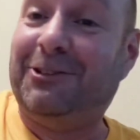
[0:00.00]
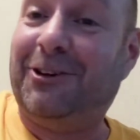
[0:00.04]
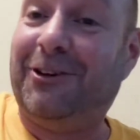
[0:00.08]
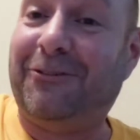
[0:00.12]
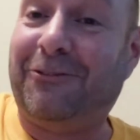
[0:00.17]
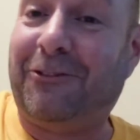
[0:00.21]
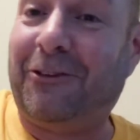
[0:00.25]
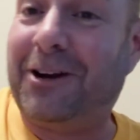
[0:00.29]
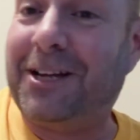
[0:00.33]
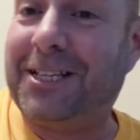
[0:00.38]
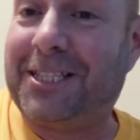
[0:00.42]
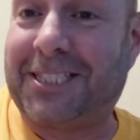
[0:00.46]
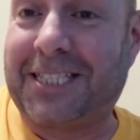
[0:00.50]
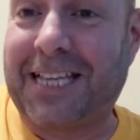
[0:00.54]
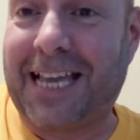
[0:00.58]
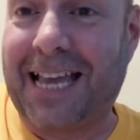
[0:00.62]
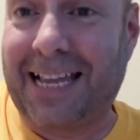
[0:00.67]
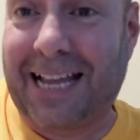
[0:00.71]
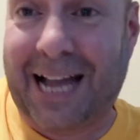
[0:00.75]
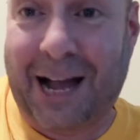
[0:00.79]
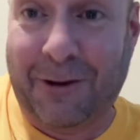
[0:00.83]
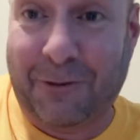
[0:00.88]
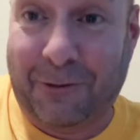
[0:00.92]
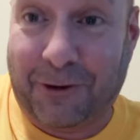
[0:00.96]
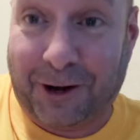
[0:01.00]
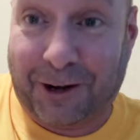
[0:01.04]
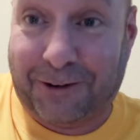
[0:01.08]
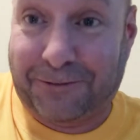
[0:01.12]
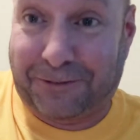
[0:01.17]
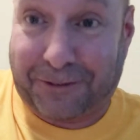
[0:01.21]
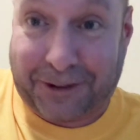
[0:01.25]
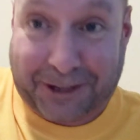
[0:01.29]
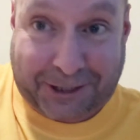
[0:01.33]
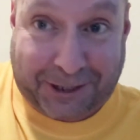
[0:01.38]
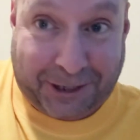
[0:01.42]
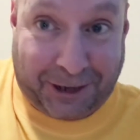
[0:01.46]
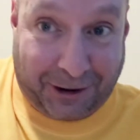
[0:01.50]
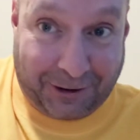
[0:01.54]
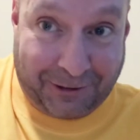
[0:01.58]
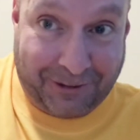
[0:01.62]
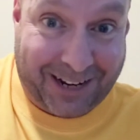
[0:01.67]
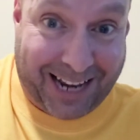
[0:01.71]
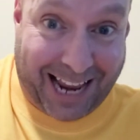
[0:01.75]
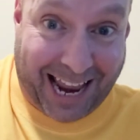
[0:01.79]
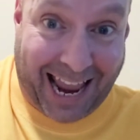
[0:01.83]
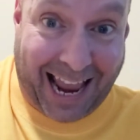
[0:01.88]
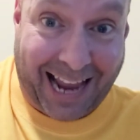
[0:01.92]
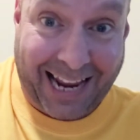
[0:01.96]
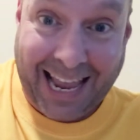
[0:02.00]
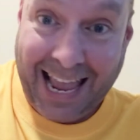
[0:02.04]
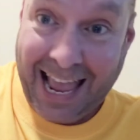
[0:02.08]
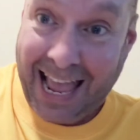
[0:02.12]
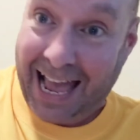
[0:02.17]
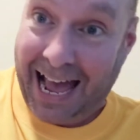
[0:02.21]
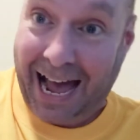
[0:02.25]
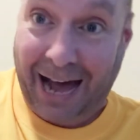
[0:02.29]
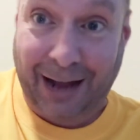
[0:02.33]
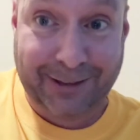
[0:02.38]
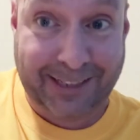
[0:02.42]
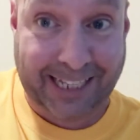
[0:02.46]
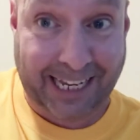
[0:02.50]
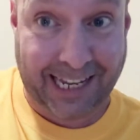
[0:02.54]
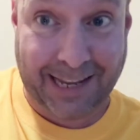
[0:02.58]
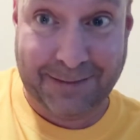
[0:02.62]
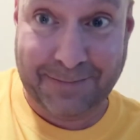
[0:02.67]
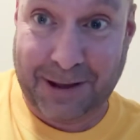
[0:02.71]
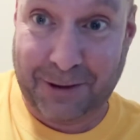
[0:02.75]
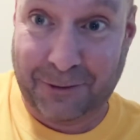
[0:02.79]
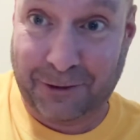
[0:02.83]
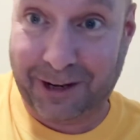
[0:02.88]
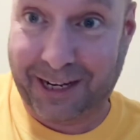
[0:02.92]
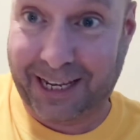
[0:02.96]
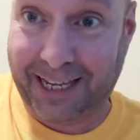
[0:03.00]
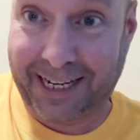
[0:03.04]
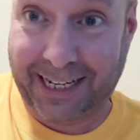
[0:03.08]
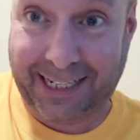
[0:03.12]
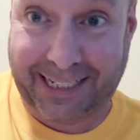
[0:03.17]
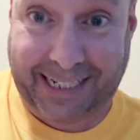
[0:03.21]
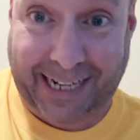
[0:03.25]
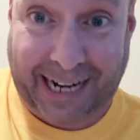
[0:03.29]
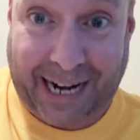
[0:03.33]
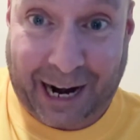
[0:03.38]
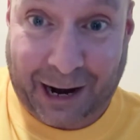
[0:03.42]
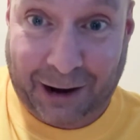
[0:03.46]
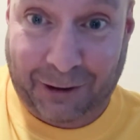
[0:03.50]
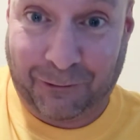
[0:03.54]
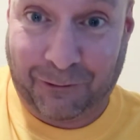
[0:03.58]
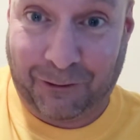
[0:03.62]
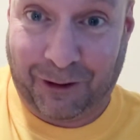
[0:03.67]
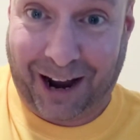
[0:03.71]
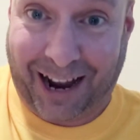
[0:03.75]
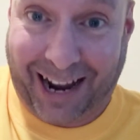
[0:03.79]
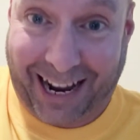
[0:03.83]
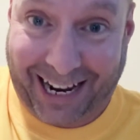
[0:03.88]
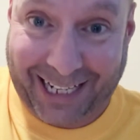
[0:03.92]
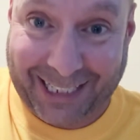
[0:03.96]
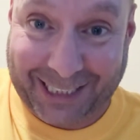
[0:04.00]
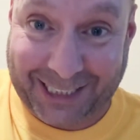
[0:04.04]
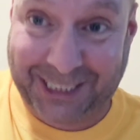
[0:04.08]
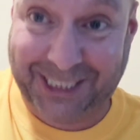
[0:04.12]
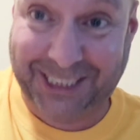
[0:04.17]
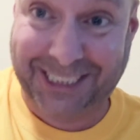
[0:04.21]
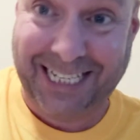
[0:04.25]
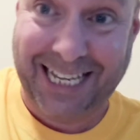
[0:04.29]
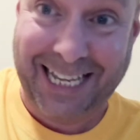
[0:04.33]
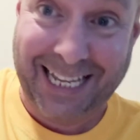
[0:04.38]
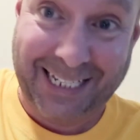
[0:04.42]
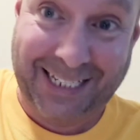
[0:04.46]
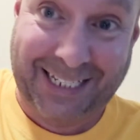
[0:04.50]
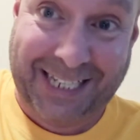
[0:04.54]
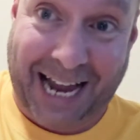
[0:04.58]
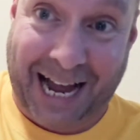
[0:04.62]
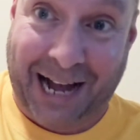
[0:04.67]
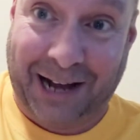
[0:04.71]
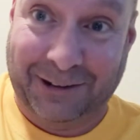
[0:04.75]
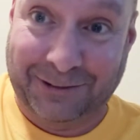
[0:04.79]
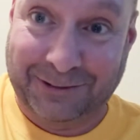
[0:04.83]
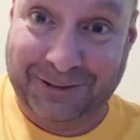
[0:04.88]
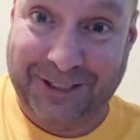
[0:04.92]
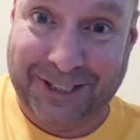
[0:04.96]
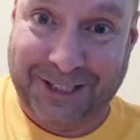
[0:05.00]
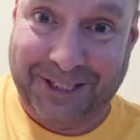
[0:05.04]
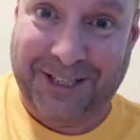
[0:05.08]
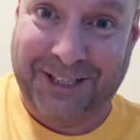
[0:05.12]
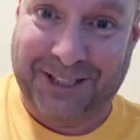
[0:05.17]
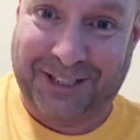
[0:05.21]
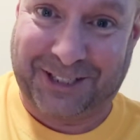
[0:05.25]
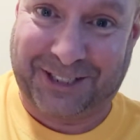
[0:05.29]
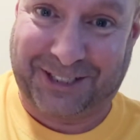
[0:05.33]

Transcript: avoid saying I work for Kodak. I'll tell them I work at a car wash down the